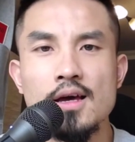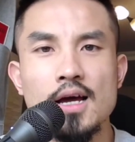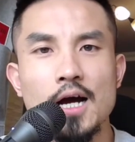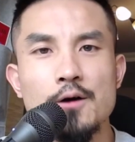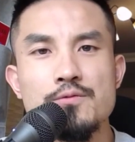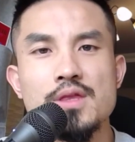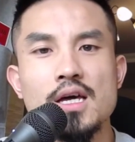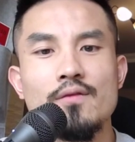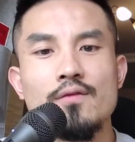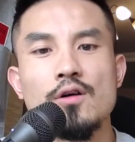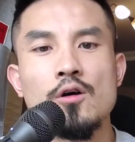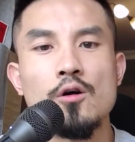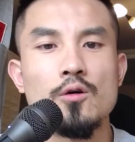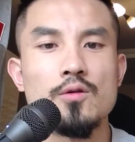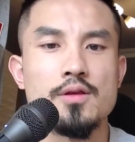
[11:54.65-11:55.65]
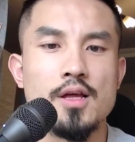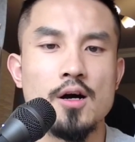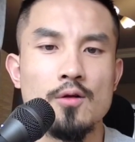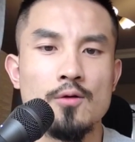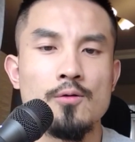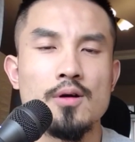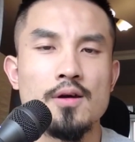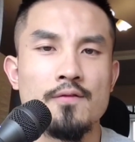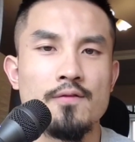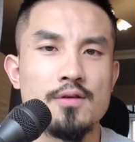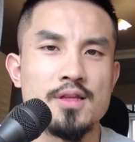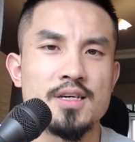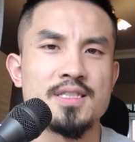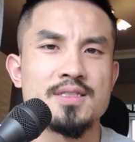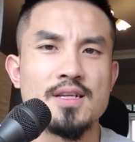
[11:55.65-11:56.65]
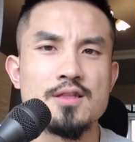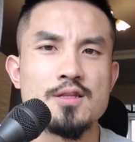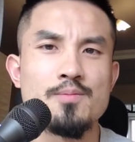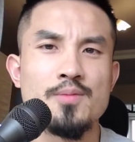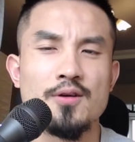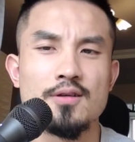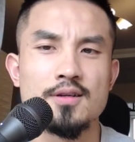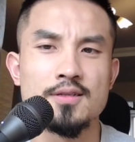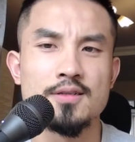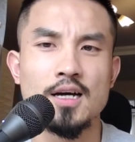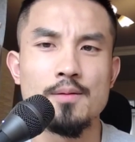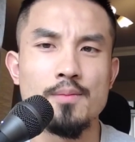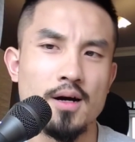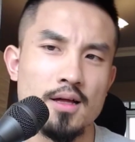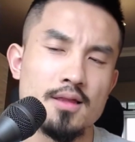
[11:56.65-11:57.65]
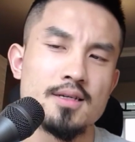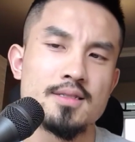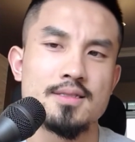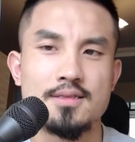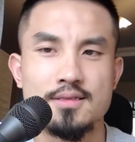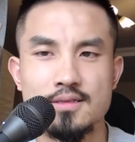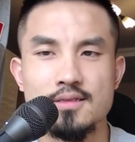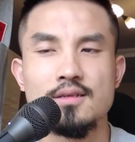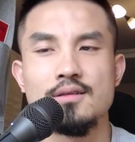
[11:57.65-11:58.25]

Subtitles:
I would never hold an altcoin for an extended period of time unless,